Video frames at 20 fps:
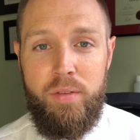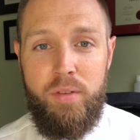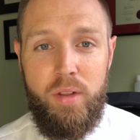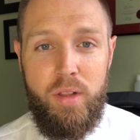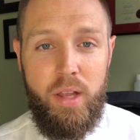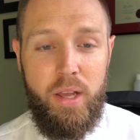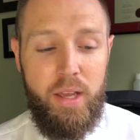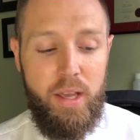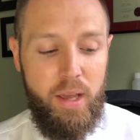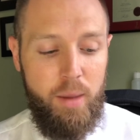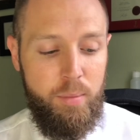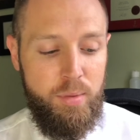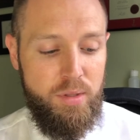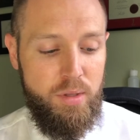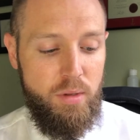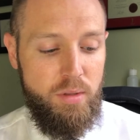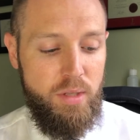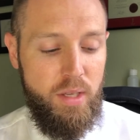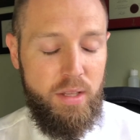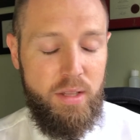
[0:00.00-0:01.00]
If you like
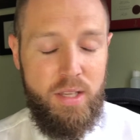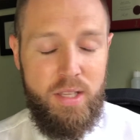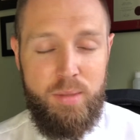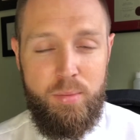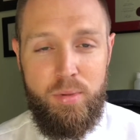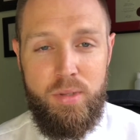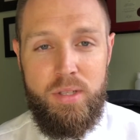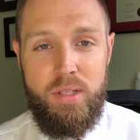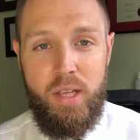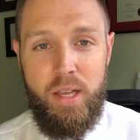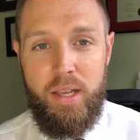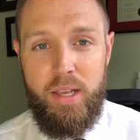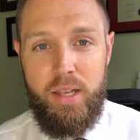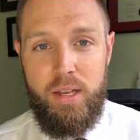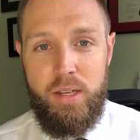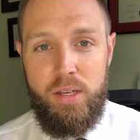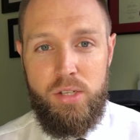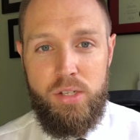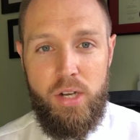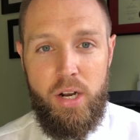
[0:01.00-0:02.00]
episodes like this, please like
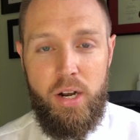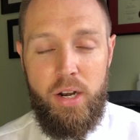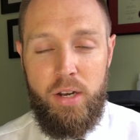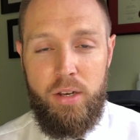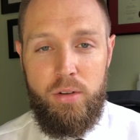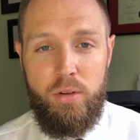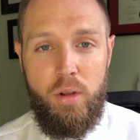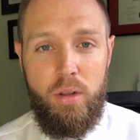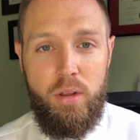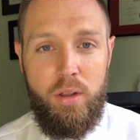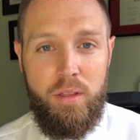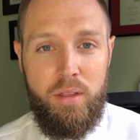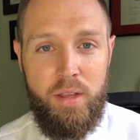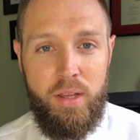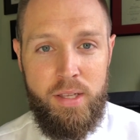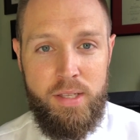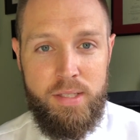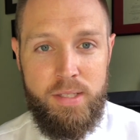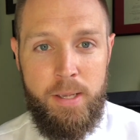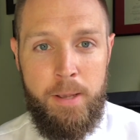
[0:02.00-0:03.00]
it and share it and do all the
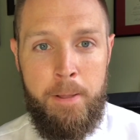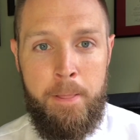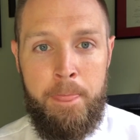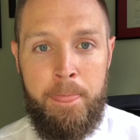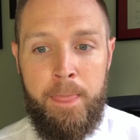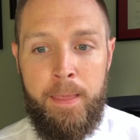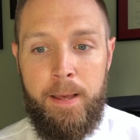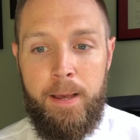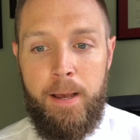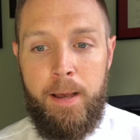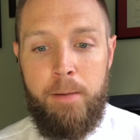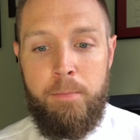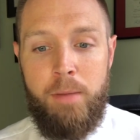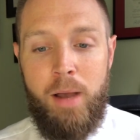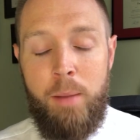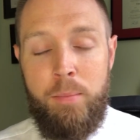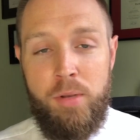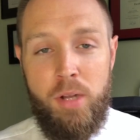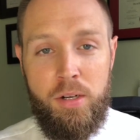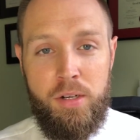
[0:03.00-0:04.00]
things. Um,
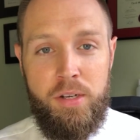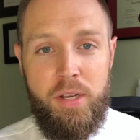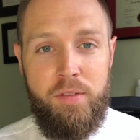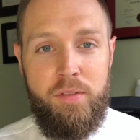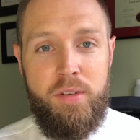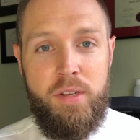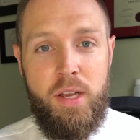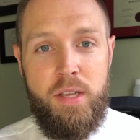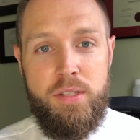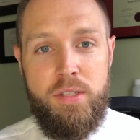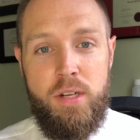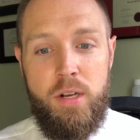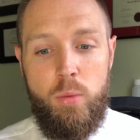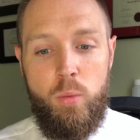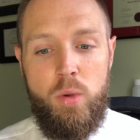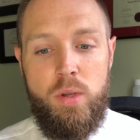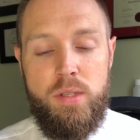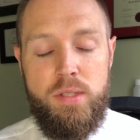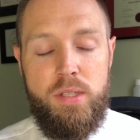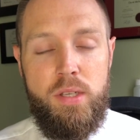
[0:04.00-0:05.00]
I'm Doctor David Duizer.
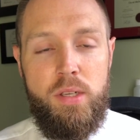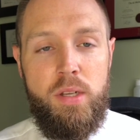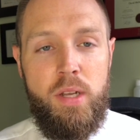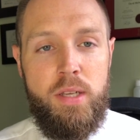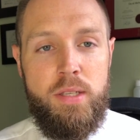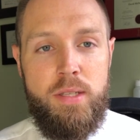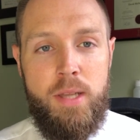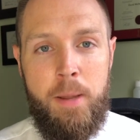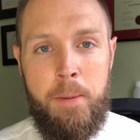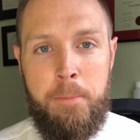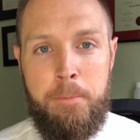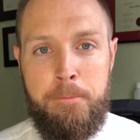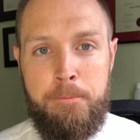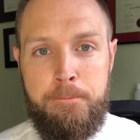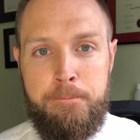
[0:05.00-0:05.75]
We'll see you next time.